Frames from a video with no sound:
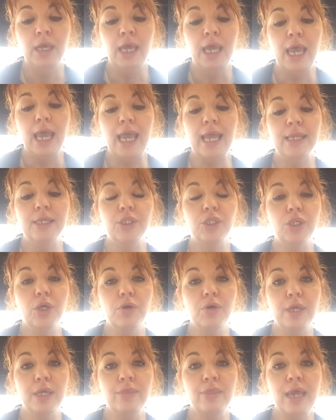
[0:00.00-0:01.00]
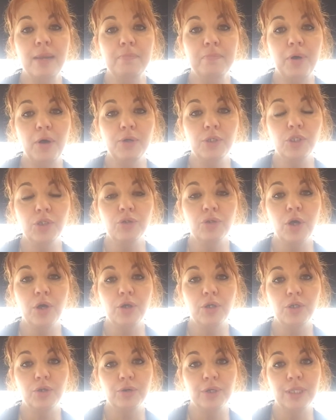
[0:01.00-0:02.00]
And so in that postal
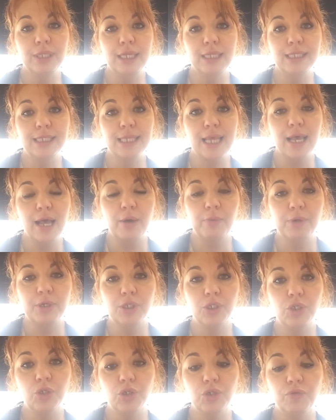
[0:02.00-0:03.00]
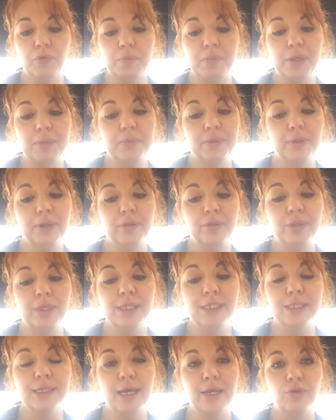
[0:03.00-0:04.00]
code, you can then say, I want to search for people in
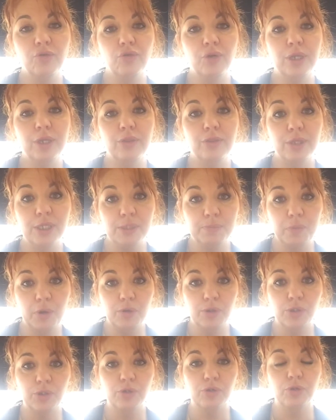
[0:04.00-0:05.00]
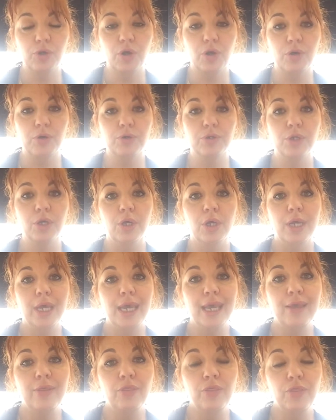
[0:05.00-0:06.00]
this country, this postal code,
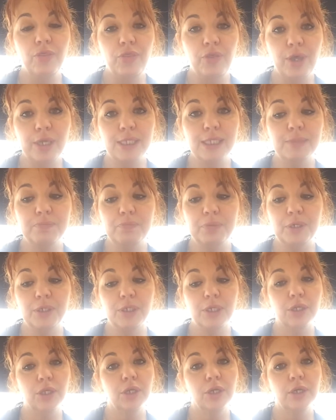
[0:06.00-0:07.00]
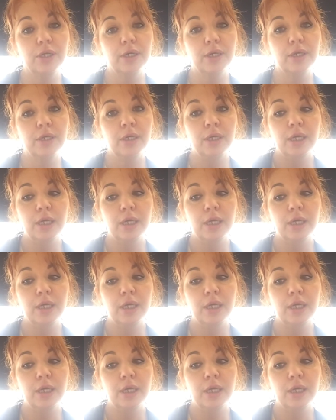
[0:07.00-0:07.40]
in this particular